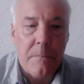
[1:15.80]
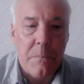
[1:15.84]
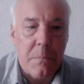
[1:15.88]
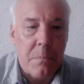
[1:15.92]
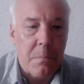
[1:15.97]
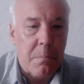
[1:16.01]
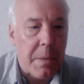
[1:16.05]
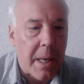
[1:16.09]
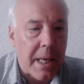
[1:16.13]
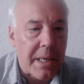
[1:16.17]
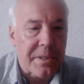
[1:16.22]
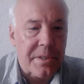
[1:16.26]

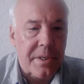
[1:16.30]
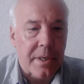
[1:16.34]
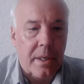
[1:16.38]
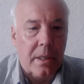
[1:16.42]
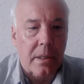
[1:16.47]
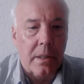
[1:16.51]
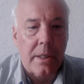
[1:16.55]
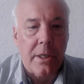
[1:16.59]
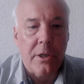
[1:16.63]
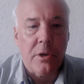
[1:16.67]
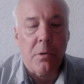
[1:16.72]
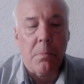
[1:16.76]

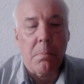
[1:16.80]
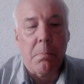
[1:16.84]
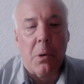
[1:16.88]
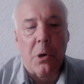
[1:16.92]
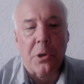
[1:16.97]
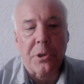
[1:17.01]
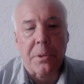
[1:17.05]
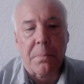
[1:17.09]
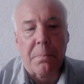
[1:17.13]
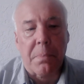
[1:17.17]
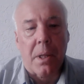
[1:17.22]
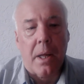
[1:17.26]
Basically, you're
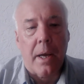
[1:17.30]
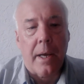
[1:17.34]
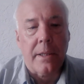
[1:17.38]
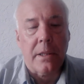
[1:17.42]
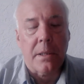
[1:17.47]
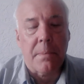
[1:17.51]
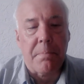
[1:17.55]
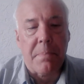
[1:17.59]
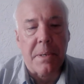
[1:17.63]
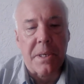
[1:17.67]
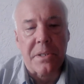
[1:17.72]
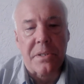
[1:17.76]
multiplying
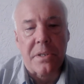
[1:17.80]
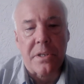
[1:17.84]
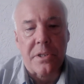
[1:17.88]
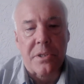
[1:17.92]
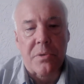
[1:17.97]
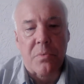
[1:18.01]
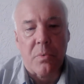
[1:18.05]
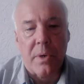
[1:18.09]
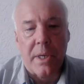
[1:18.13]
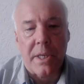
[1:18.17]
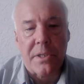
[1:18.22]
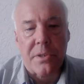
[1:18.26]
the
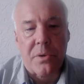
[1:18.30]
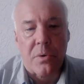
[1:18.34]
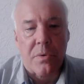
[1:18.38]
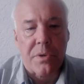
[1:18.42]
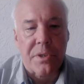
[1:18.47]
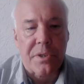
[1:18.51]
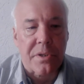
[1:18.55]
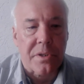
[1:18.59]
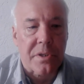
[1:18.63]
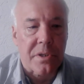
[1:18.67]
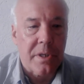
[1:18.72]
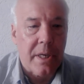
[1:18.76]
business
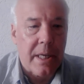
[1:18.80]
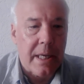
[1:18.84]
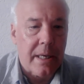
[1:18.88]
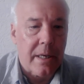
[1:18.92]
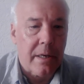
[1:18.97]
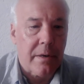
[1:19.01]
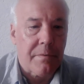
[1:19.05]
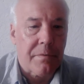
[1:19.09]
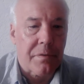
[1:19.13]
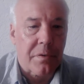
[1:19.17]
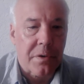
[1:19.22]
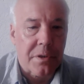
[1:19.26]
resources
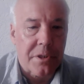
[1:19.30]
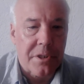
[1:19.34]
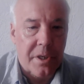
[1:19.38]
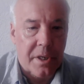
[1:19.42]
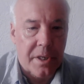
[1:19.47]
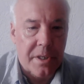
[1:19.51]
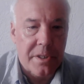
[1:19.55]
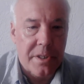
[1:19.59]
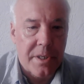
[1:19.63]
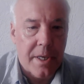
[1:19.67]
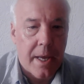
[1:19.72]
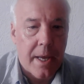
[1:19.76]
needed for
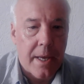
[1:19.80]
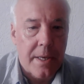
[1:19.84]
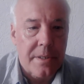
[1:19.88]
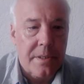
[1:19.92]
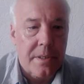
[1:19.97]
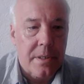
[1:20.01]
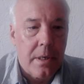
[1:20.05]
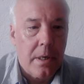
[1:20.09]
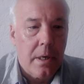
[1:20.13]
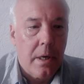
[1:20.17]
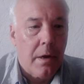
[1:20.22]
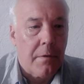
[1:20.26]

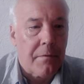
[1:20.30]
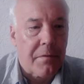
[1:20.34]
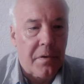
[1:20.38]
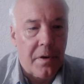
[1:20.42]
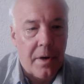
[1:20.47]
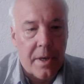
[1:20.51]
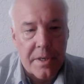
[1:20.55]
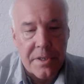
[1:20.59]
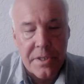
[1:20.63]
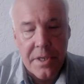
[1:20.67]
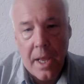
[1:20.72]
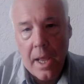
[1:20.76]
success. For
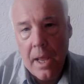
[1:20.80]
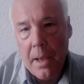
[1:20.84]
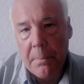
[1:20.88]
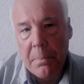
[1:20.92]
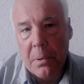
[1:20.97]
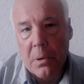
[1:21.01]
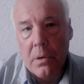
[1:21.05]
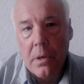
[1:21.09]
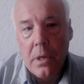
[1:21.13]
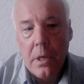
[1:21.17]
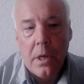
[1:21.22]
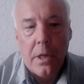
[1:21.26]

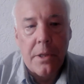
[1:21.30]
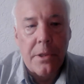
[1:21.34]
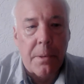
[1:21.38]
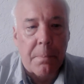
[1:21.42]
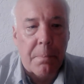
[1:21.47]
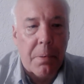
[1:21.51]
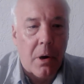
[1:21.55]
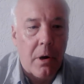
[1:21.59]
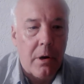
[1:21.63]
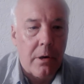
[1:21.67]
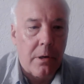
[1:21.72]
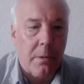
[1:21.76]
example, the
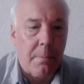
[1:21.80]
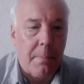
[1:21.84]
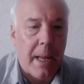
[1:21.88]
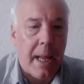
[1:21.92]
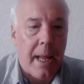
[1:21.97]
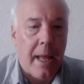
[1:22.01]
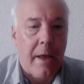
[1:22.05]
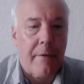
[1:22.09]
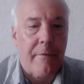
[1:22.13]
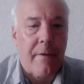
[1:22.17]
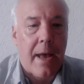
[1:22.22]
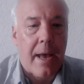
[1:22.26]
partner may
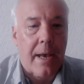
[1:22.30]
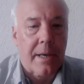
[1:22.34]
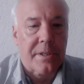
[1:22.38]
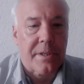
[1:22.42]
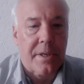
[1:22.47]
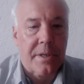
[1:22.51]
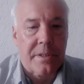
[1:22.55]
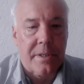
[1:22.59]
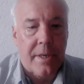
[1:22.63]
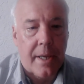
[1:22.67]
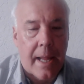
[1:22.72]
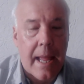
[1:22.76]
have
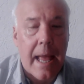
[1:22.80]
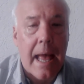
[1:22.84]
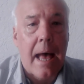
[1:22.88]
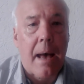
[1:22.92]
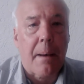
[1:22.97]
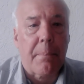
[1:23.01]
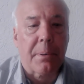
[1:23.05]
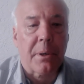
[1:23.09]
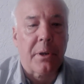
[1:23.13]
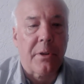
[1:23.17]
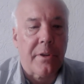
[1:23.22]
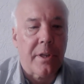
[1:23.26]
access to
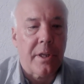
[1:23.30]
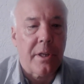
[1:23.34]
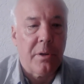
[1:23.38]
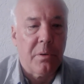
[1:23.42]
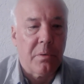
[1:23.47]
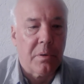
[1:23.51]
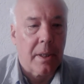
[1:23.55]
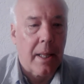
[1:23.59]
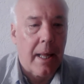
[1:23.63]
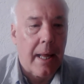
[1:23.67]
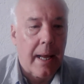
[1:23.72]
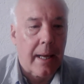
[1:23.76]
capital that you
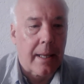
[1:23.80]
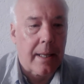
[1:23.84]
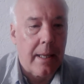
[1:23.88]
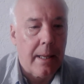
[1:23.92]
lack.